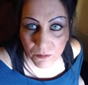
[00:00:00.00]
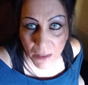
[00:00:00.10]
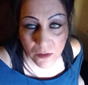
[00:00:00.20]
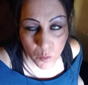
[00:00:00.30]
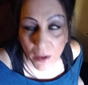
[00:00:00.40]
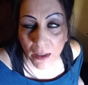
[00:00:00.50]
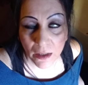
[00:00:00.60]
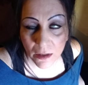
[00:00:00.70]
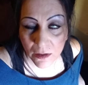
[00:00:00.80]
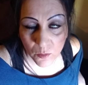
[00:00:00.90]
that's
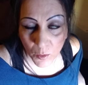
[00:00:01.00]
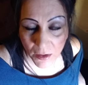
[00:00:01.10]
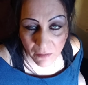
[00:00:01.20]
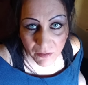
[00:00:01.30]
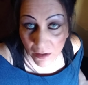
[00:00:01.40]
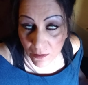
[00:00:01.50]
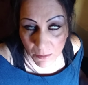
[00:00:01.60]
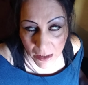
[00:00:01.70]
wickedness of what they've done to me.